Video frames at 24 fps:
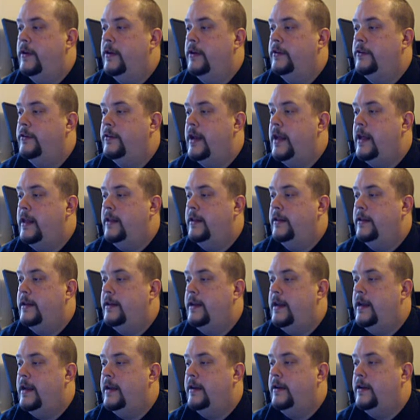
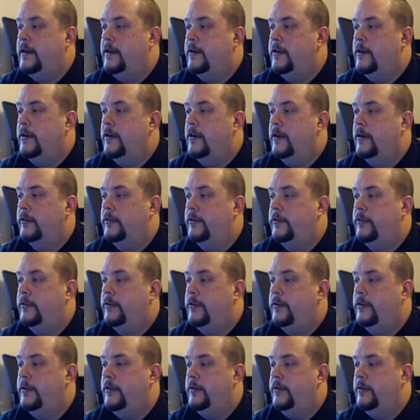functionality down here. I'll
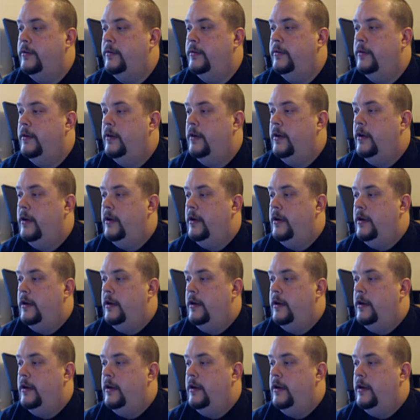show you